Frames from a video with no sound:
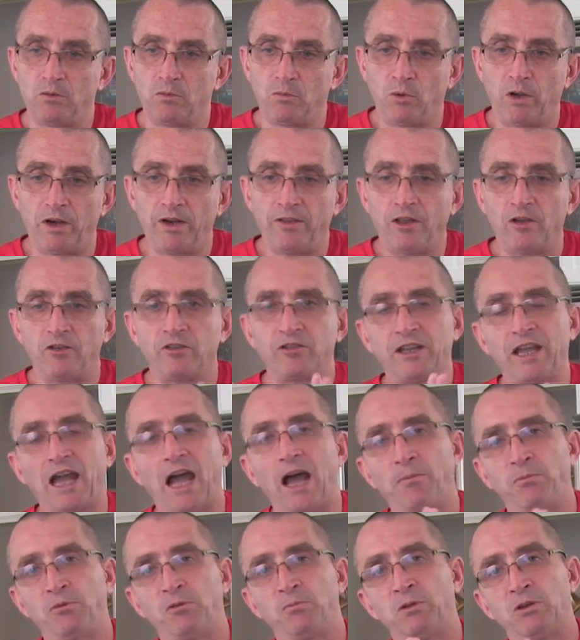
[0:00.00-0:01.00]
one of those
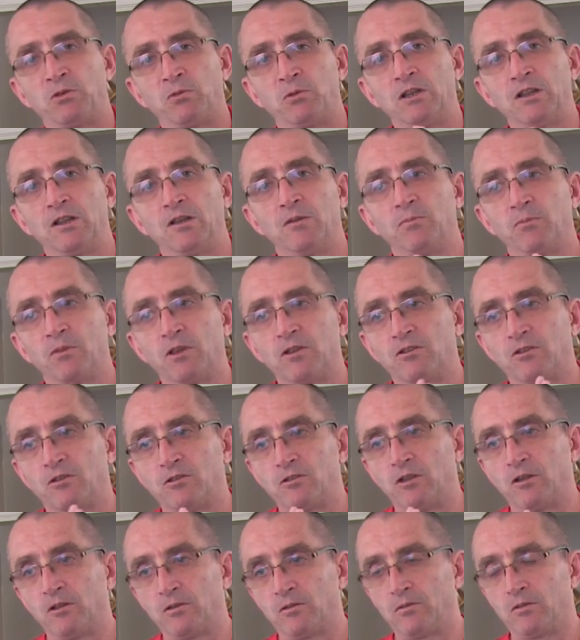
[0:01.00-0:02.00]
gaps between the,
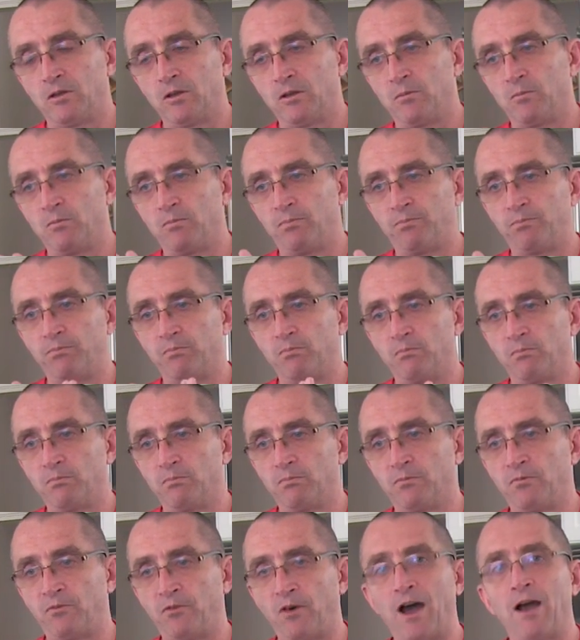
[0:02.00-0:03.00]
the, the um,
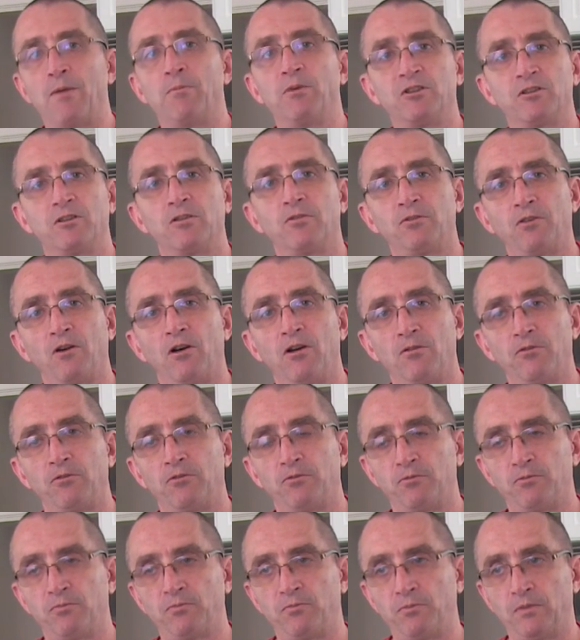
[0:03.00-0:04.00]
fibers of, of
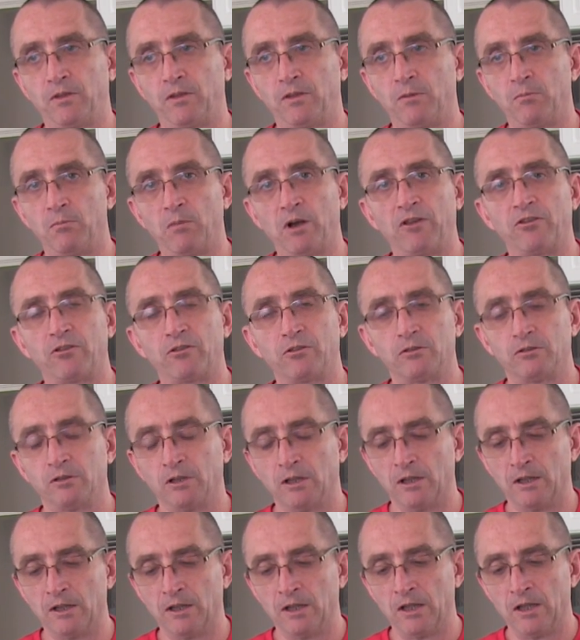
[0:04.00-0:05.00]
the
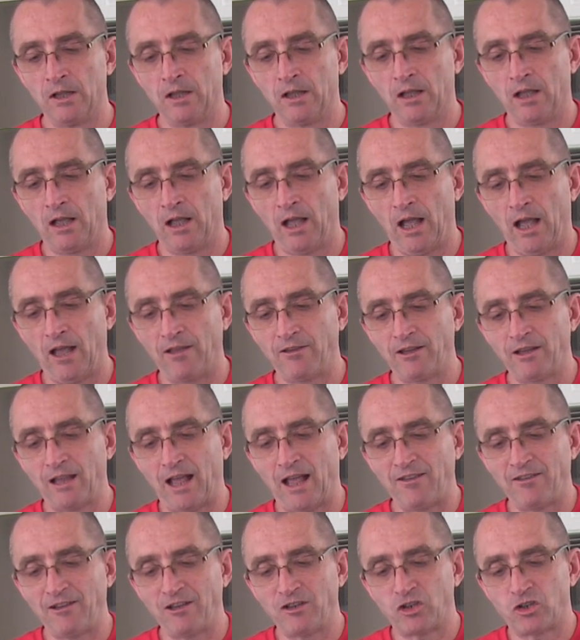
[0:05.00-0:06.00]
muscle. As it,
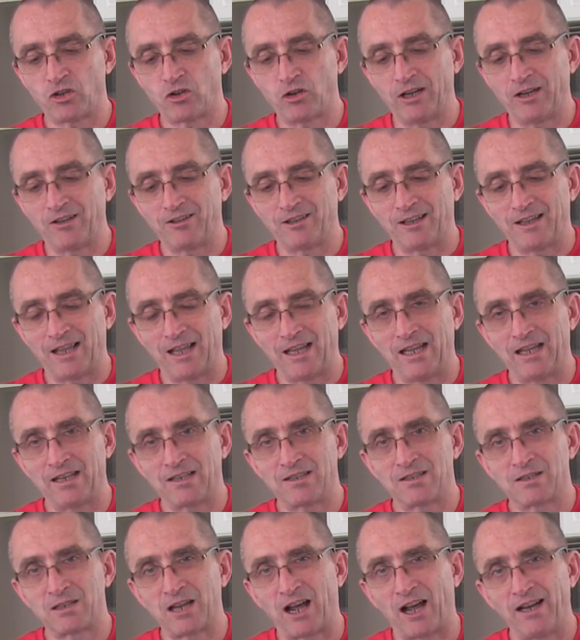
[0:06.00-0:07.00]
as it shrinks and they
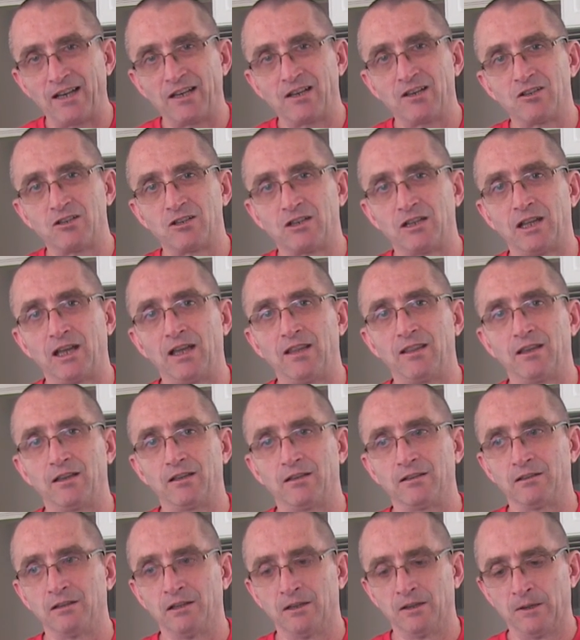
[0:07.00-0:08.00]
get tightened
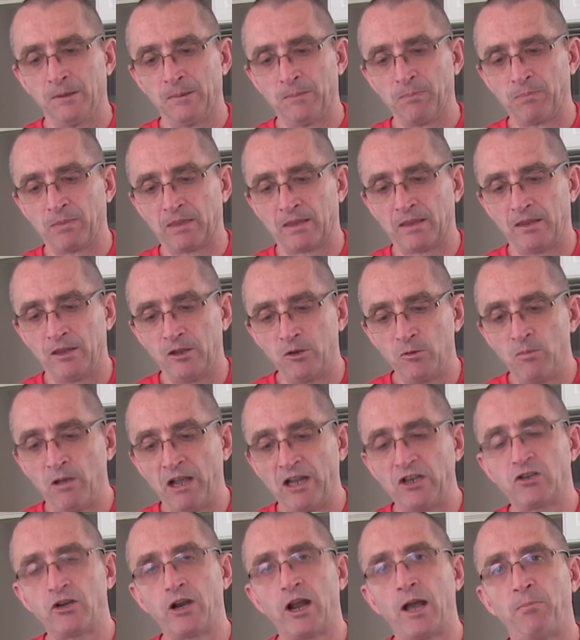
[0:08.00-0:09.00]
together, you
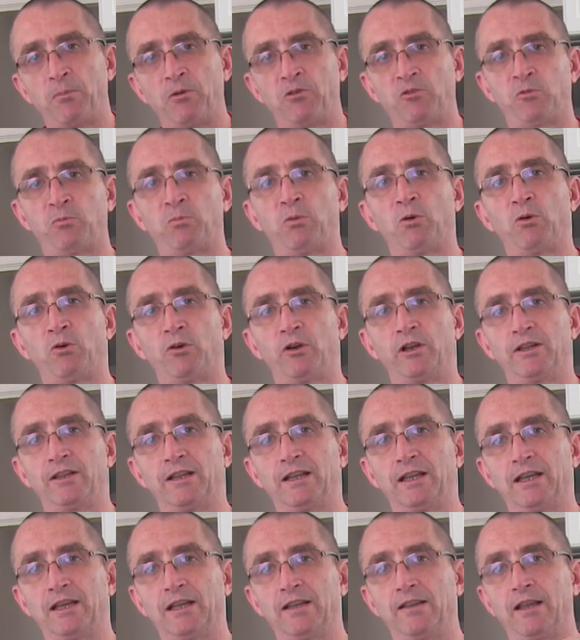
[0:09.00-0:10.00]
may trap a spore
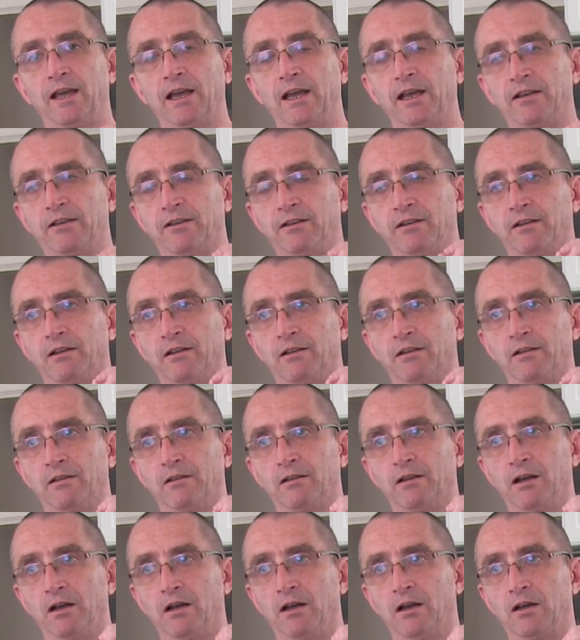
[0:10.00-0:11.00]
in there
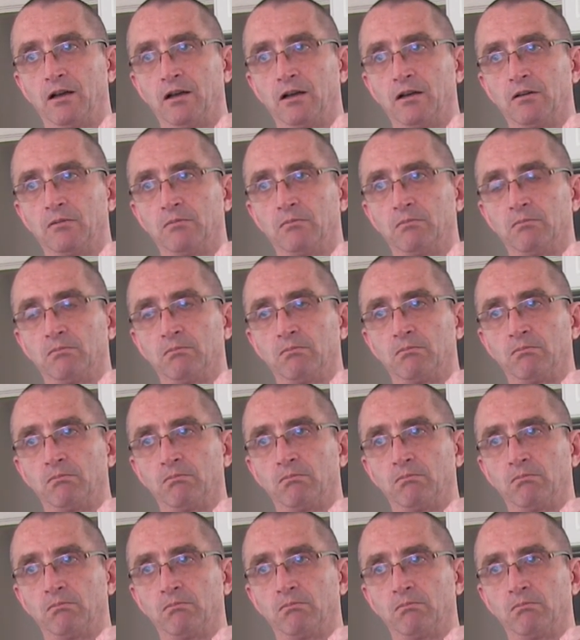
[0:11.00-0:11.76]
that, um,